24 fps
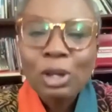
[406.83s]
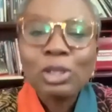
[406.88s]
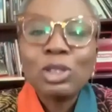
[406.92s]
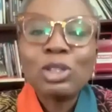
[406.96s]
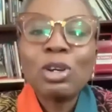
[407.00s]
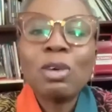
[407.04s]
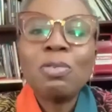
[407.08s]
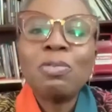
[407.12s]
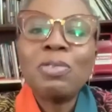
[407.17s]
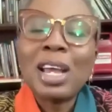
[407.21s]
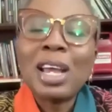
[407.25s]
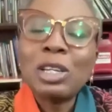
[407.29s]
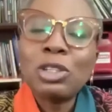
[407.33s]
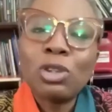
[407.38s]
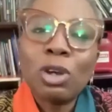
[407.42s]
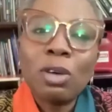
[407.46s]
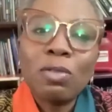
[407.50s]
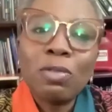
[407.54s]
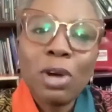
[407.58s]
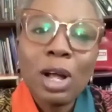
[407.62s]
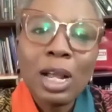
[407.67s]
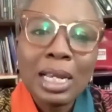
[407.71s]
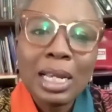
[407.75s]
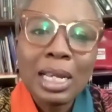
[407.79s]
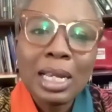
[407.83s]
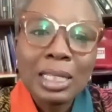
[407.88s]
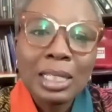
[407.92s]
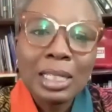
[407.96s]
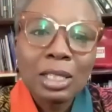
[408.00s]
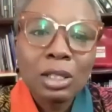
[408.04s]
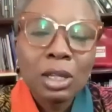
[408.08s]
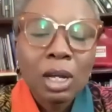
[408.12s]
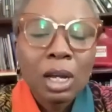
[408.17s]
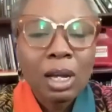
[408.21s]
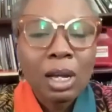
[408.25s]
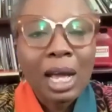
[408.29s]
So first of all, is
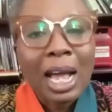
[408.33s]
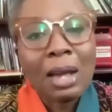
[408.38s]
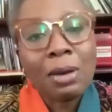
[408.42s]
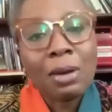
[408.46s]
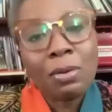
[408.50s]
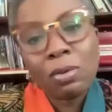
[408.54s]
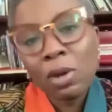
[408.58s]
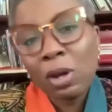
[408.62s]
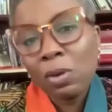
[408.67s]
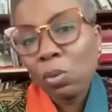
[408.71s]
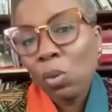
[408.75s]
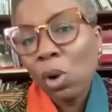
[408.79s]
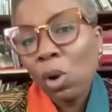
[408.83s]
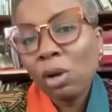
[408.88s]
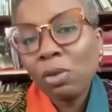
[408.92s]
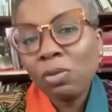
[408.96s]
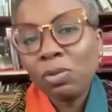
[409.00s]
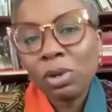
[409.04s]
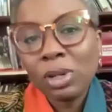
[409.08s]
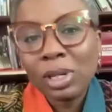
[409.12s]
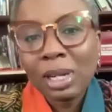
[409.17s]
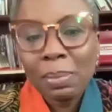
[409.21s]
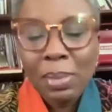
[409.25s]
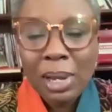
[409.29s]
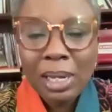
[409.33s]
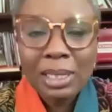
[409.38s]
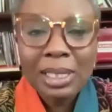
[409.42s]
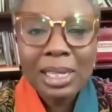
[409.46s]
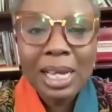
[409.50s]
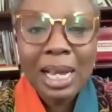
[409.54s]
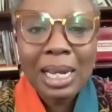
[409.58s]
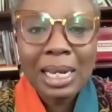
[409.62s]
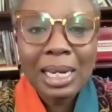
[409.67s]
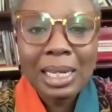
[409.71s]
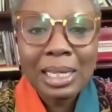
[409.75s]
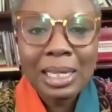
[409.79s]
one
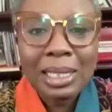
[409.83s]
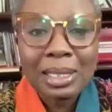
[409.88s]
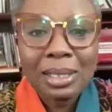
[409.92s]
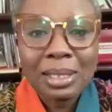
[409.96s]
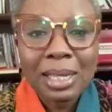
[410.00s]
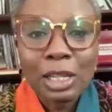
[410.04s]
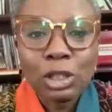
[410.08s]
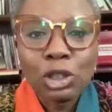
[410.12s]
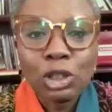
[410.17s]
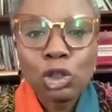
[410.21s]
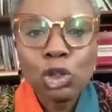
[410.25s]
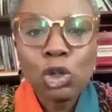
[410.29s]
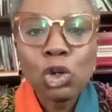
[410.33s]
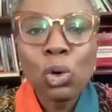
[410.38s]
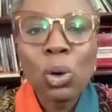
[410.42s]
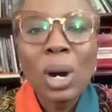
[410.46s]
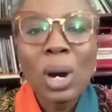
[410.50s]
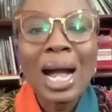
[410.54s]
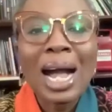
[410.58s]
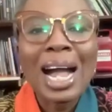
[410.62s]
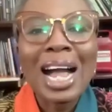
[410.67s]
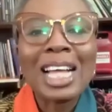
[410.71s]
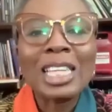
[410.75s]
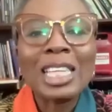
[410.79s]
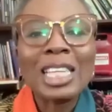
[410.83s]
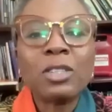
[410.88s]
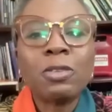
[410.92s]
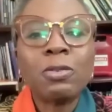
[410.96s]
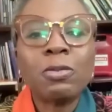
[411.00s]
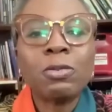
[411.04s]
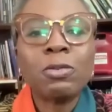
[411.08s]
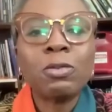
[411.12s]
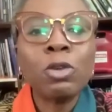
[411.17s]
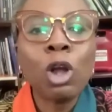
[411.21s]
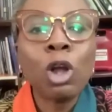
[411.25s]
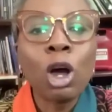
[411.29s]
fundamental is that you are as
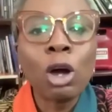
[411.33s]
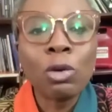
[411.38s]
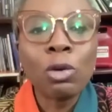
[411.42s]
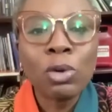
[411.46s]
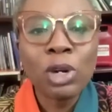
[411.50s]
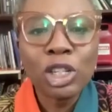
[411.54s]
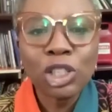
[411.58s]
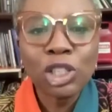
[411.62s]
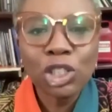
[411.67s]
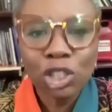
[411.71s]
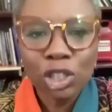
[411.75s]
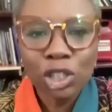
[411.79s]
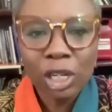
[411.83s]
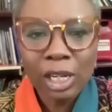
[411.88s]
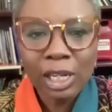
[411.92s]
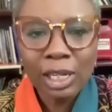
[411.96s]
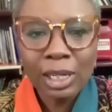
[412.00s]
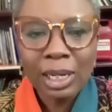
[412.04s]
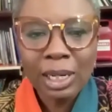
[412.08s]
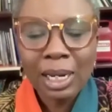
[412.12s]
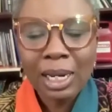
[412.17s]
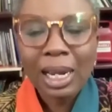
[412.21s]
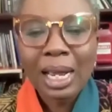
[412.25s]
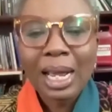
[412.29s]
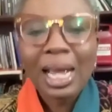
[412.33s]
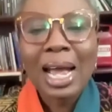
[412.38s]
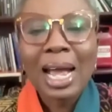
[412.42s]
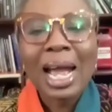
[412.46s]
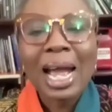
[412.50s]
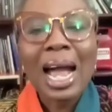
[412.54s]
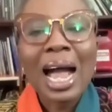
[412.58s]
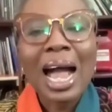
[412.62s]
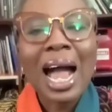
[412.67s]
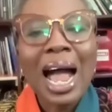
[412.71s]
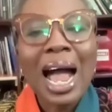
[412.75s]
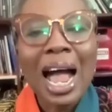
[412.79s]
flourishing
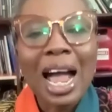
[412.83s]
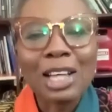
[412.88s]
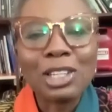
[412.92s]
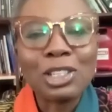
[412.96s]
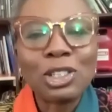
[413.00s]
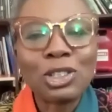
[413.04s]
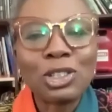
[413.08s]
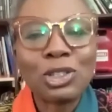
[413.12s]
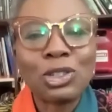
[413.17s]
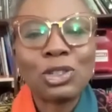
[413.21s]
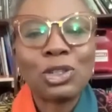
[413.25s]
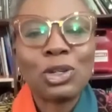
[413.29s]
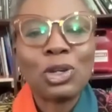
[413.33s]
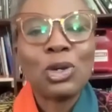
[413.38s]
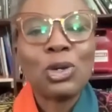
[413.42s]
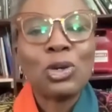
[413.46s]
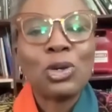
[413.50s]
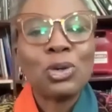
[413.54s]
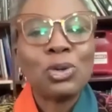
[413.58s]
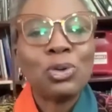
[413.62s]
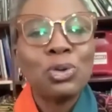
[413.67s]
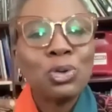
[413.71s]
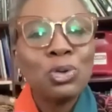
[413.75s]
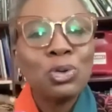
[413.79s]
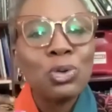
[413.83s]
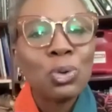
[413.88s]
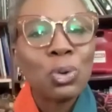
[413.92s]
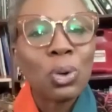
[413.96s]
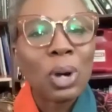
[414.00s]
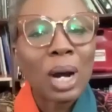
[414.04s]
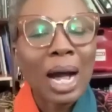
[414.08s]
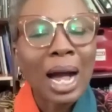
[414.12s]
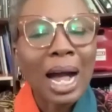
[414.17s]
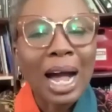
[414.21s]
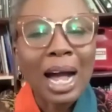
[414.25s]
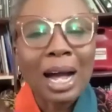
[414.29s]
as
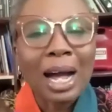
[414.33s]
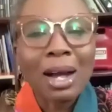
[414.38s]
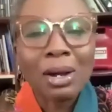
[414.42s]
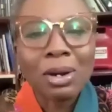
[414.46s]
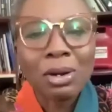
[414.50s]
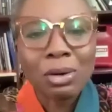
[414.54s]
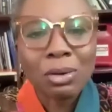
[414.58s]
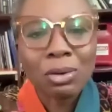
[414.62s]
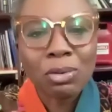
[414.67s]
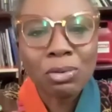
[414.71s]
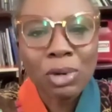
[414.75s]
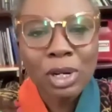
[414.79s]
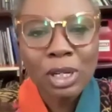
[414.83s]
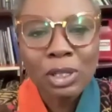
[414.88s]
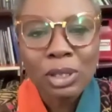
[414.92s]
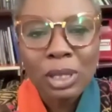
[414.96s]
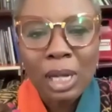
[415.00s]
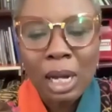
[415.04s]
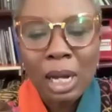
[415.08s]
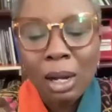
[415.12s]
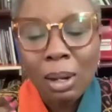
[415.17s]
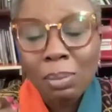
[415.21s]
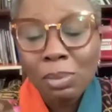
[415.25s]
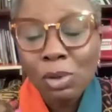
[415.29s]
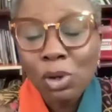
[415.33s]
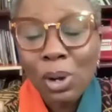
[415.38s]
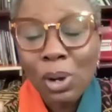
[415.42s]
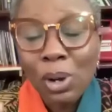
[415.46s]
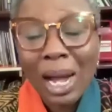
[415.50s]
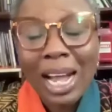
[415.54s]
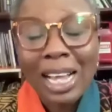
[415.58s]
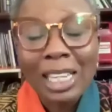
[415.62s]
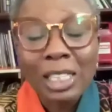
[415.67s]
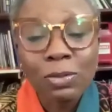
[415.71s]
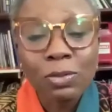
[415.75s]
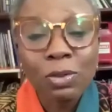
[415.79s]
you are
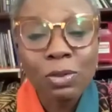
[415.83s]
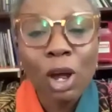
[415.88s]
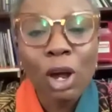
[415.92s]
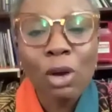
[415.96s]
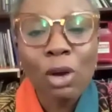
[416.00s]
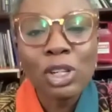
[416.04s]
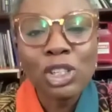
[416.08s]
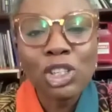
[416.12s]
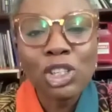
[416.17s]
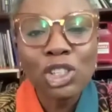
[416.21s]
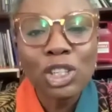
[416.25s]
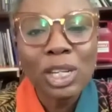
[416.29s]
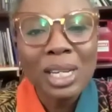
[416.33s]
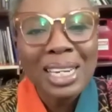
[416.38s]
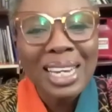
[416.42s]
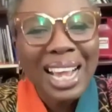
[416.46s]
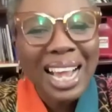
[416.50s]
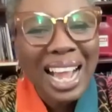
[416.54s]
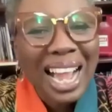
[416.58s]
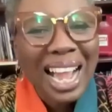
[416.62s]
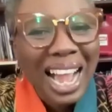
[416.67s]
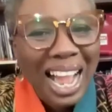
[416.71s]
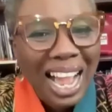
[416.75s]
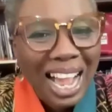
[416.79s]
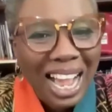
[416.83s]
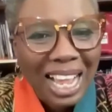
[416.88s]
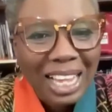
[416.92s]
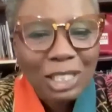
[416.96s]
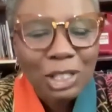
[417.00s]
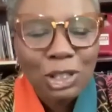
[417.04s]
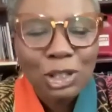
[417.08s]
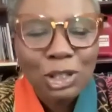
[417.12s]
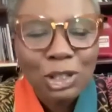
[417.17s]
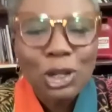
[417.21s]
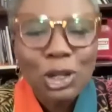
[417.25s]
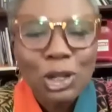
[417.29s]
as flourishing
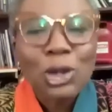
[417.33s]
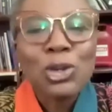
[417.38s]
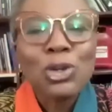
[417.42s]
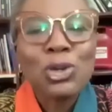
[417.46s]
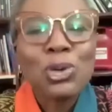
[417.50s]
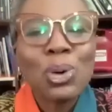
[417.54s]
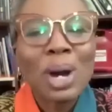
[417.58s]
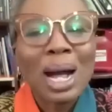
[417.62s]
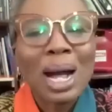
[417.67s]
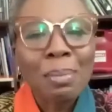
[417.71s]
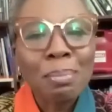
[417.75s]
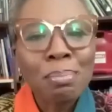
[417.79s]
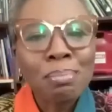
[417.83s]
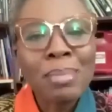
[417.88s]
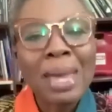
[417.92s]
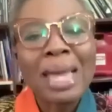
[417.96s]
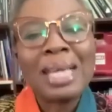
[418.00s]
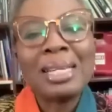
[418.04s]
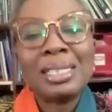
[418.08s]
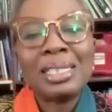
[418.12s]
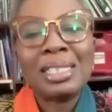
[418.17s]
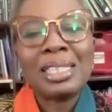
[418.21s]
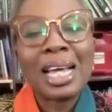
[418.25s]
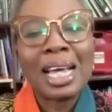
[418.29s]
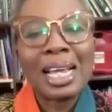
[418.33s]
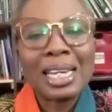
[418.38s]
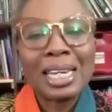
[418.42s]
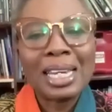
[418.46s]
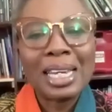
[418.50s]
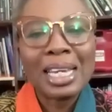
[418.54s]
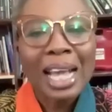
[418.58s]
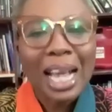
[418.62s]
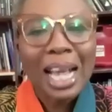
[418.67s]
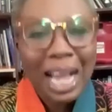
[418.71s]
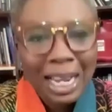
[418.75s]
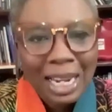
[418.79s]
as you are
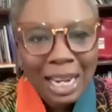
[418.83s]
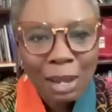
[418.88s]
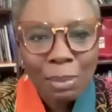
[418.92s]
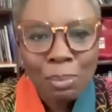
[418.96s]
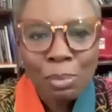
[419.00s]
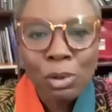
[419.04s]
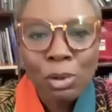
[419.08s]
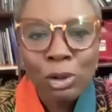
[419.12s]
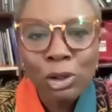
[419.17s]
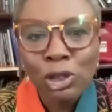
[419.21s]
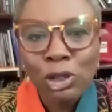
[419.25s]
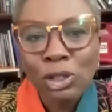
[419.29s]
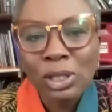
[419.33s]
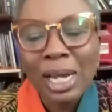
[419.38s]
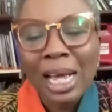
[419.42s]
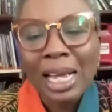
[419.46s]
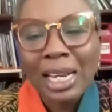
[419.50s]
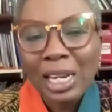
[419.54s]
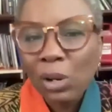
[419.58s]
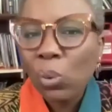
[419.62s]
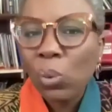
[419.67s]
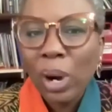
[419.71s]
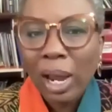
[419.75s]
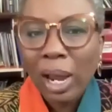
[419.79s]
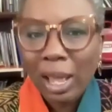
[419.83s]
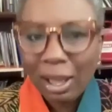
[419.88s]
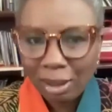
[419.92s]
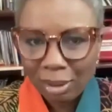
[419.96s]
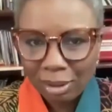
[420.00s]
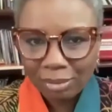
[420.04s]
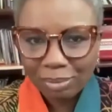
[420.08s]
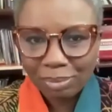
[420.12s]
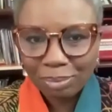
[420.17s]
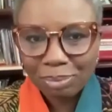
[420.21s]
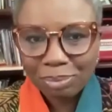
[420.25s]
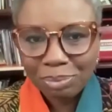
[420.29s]
mentally and emotionally
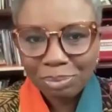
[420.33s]
well.